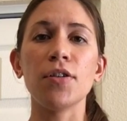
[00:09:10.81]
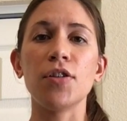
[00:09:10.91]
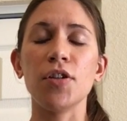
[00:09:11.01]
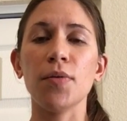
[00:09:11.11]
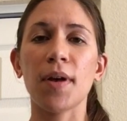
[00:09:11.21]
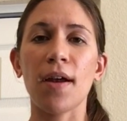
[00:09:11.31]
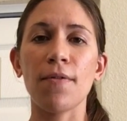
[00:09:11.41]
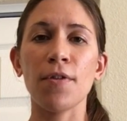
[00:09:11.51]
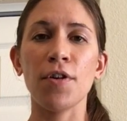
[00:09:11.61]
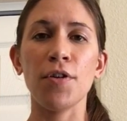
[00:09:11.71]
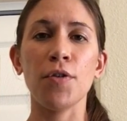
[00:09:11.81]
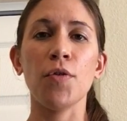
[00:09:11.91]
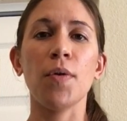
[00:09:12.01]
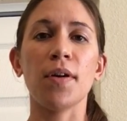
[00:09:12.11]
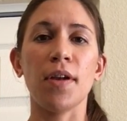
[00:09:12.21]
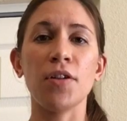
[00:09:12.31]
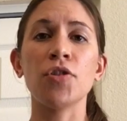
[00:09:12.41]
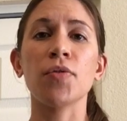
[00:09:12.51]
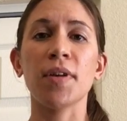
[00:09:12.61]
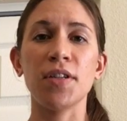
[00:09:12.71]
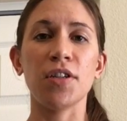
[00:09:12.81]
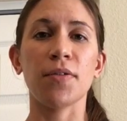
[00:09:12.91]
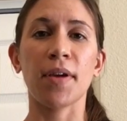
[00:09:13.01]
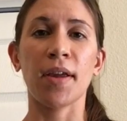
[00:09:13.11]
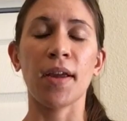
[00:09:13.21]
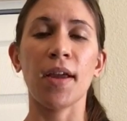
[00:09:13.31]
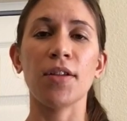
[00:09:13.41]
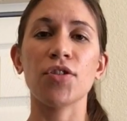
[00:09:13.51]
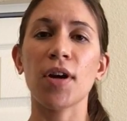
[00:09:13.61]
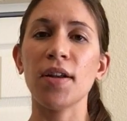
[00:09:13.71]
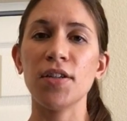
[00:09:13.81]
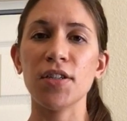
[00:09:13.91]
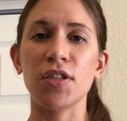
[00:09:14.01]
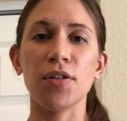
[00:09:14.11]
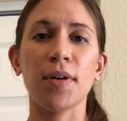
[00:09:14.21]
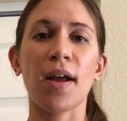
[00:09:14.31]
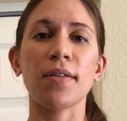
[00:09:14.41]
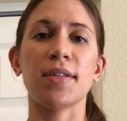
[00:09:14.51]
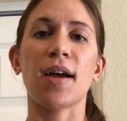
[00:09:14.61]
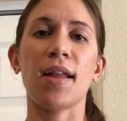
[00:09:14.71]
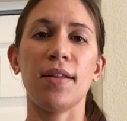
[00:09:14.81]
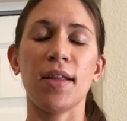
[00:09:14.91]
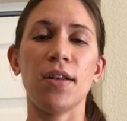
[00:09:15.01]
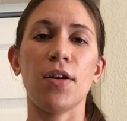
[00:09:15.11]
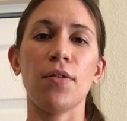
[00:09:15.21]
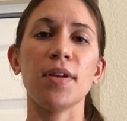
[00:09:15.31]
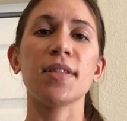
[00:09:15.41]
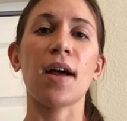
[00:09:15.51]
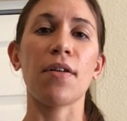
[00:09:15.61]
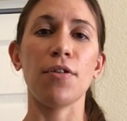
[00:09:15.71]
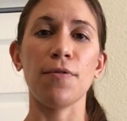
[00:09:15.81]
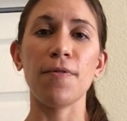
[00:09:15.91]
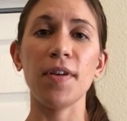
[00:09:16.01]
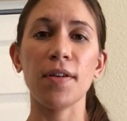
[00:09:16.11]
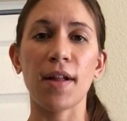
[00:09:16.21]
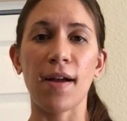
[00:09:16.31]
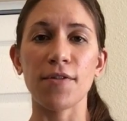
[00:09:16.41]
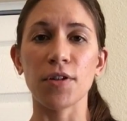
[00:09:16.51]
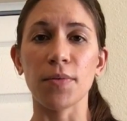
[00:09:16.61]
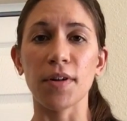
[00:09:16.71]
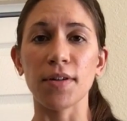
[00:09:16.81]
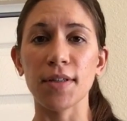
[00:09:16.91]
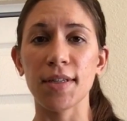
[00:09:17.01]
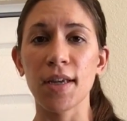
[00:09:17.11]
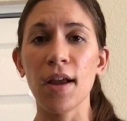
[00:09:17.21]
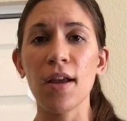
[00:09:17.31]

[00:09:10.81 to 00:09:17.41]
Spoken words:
do whatever you enjoy doing, and try to just do it outside and then notice how you feel afterwards.